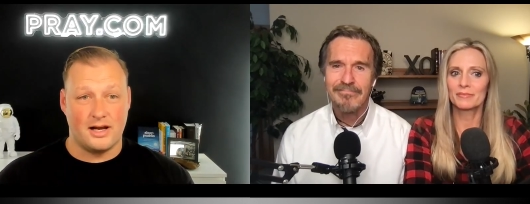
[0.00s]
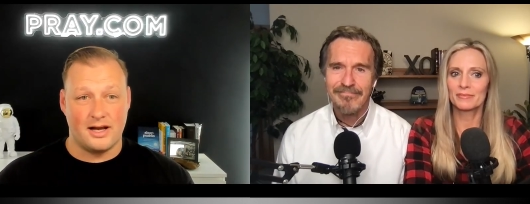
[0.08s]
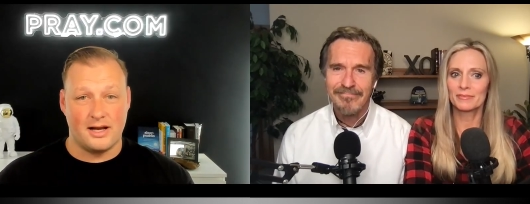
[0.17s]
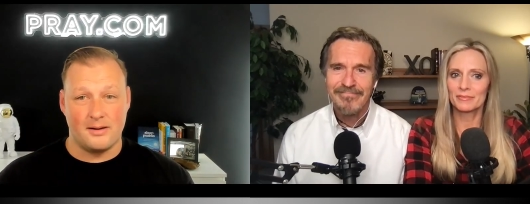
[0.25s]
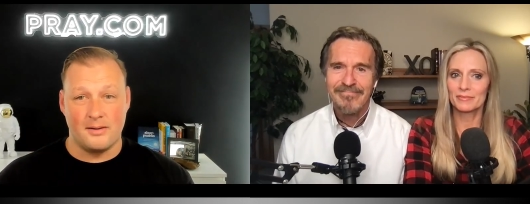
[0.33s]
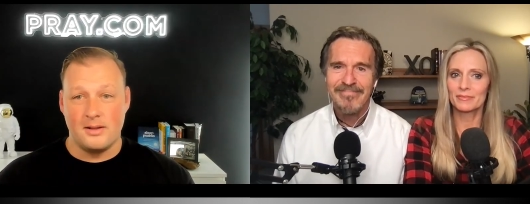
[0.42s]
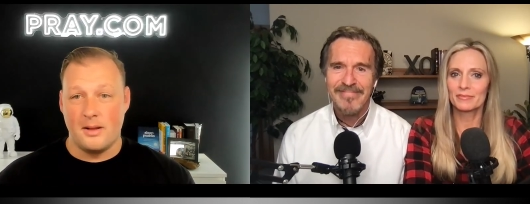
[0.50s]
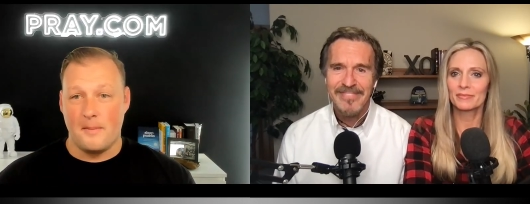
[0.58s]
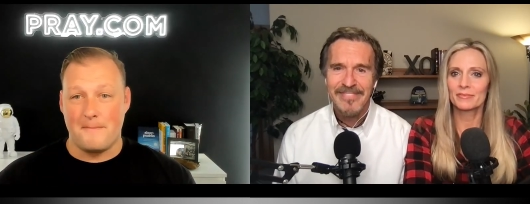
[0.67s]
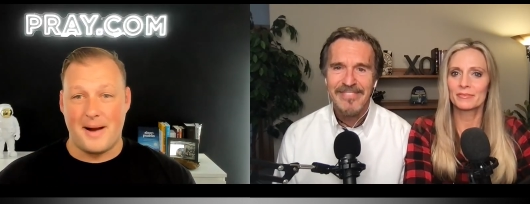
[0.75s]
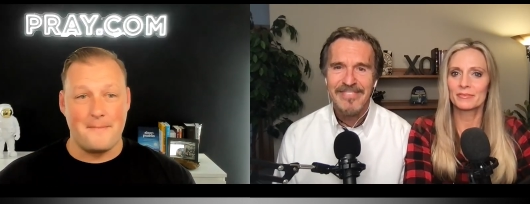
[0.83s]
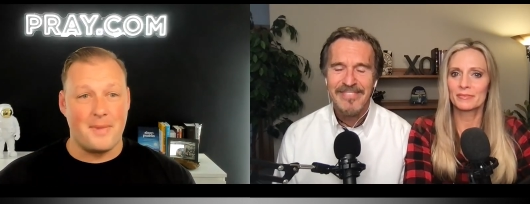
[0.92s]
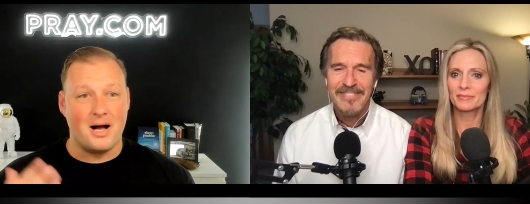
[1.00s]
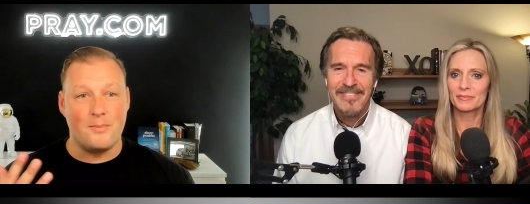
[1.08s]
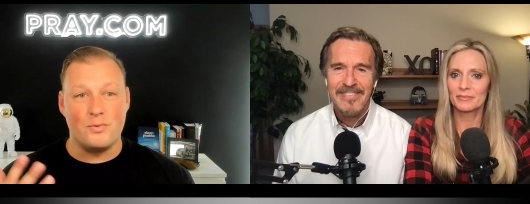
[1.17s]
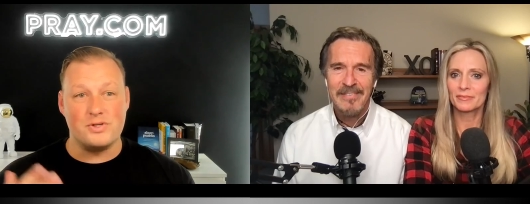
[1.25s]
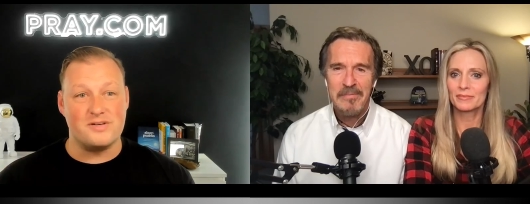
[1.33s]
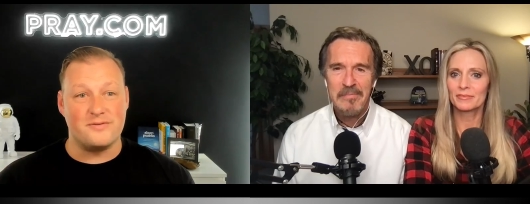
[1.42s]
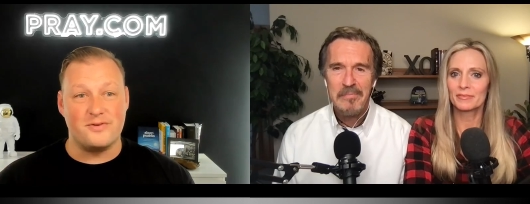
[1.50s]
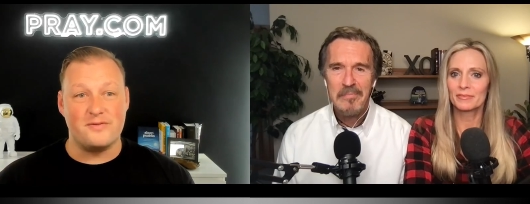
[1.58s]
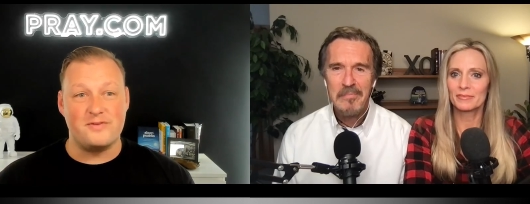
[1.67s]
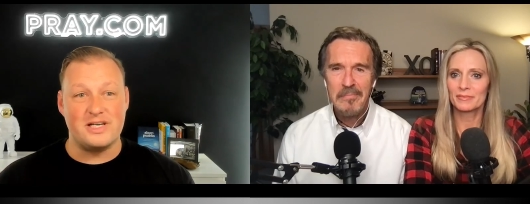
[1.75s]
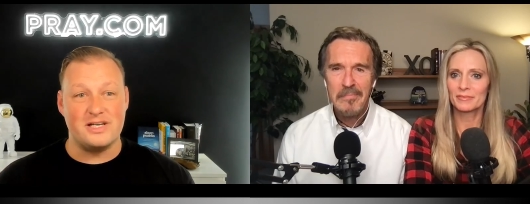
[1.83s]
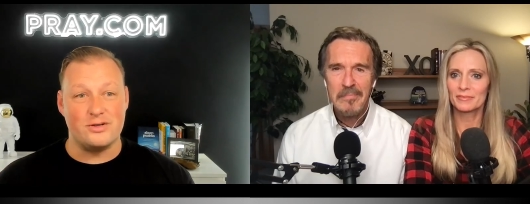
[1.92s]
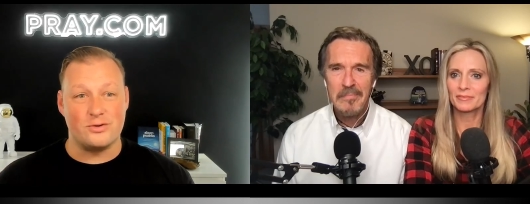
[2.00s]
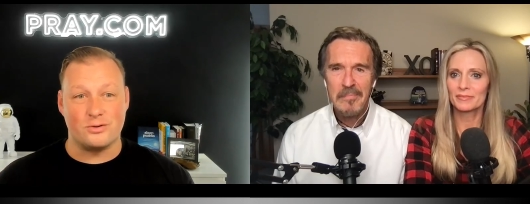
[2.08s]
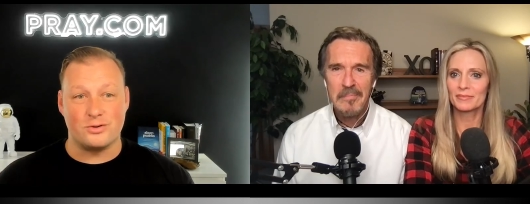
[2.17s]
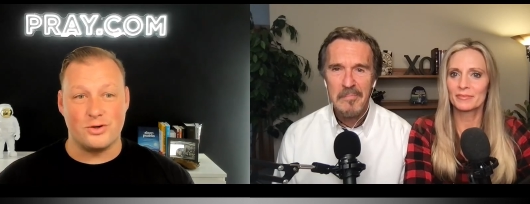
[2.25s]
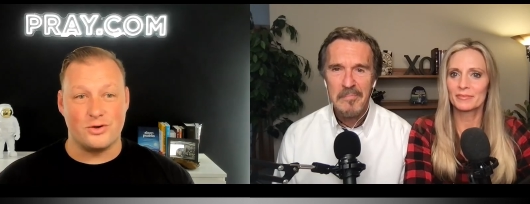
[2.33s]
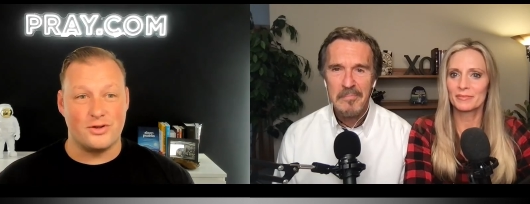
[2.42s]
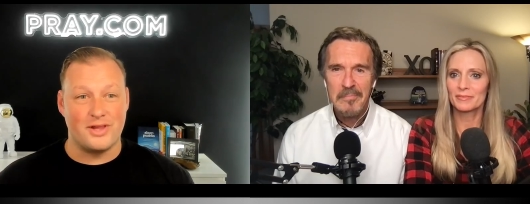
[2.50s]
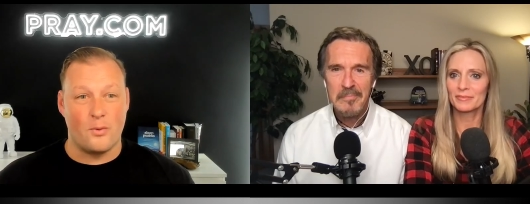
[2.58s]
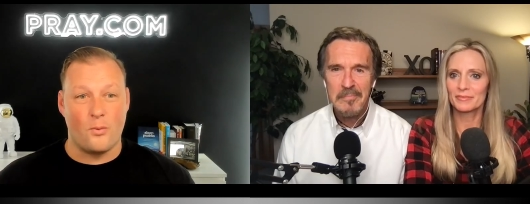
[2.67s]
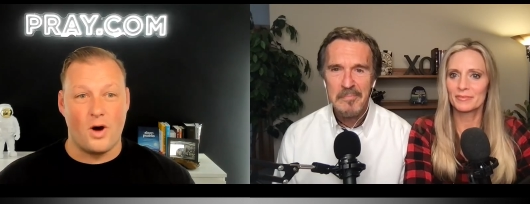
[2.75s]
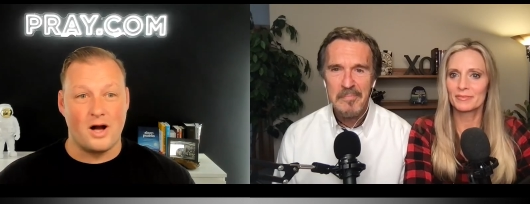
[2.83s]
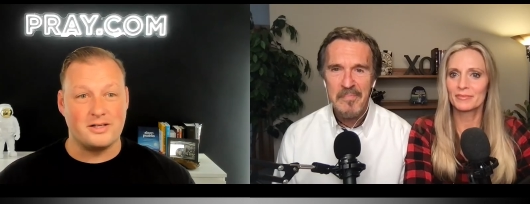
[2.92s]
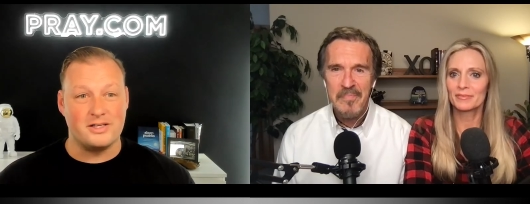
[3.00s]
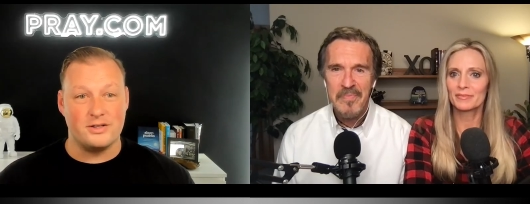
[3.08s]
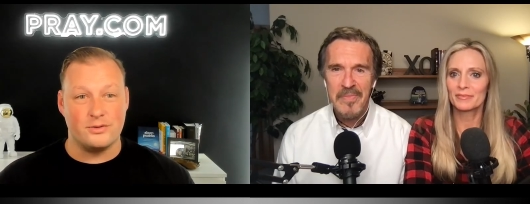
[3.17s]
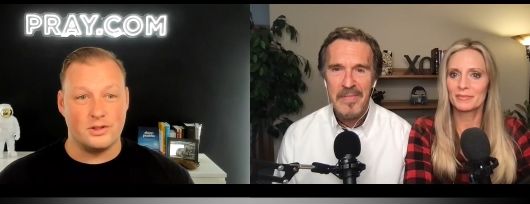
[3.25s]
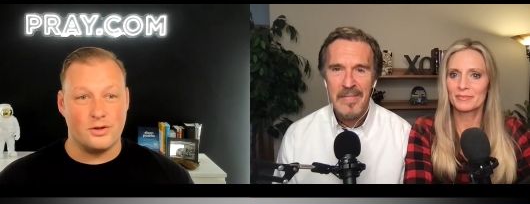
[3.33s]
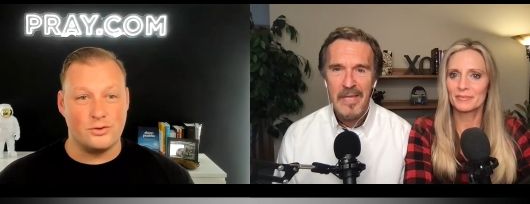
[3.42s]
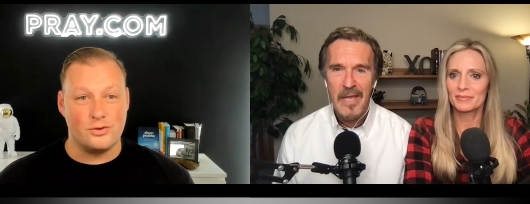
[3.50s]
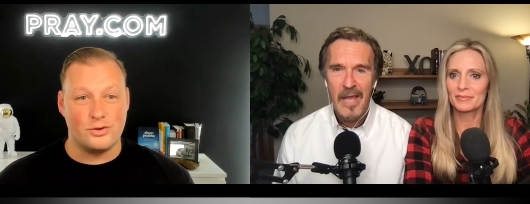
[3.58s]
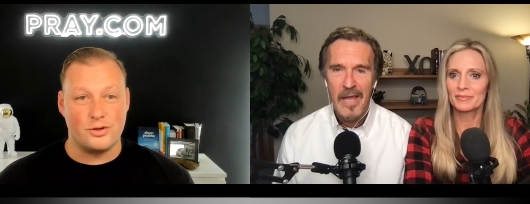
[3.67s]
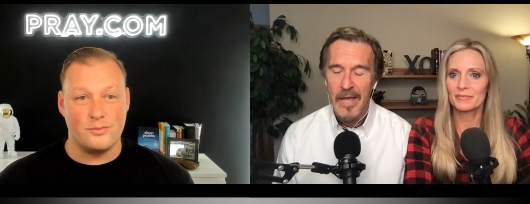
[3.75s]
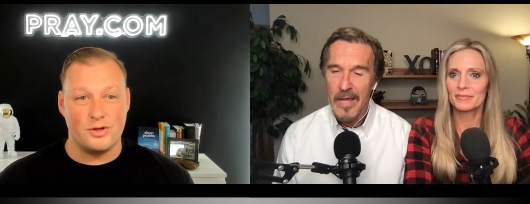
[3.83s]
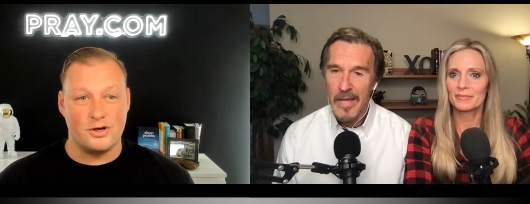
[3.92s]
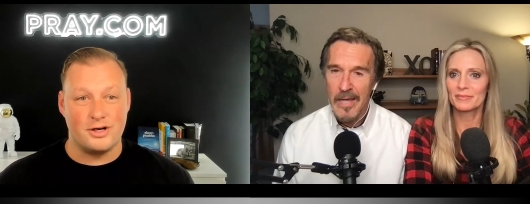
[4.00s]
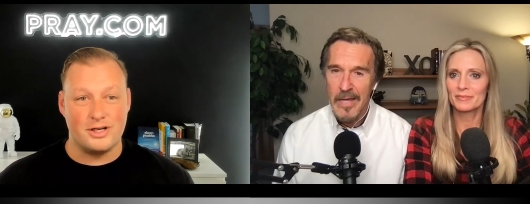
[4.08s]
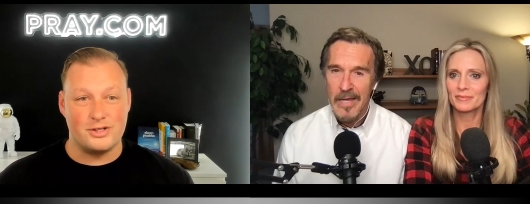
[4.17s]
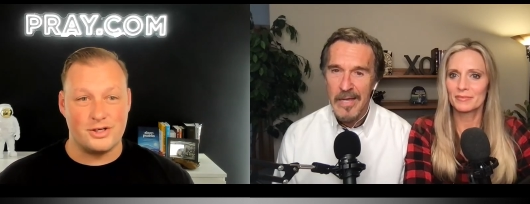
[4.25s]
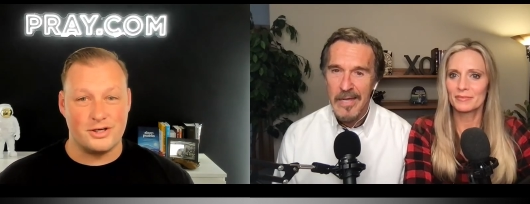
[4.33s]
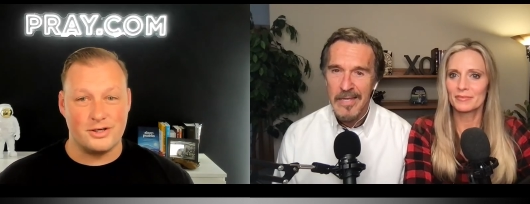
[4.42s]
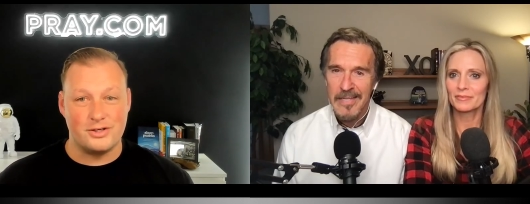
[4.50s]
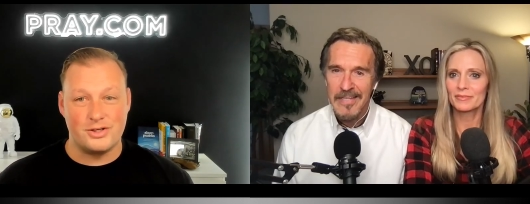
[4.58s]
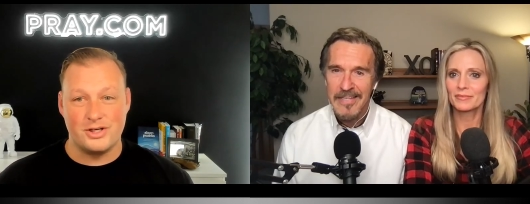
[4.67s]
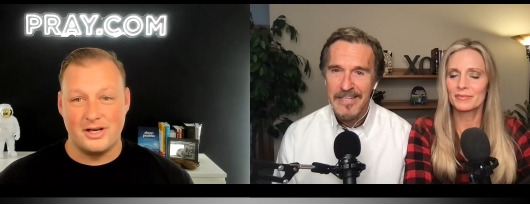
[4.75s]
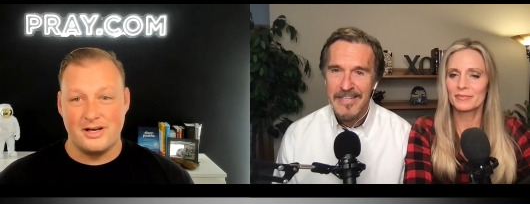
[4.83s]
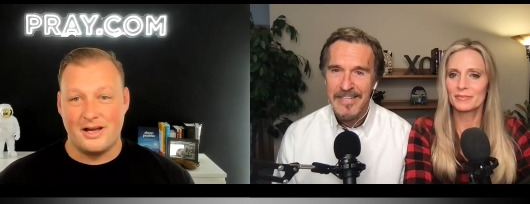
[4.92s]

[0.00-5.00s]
Speaker 1: uh, my mom was a 15 year old girl that walked into a local community church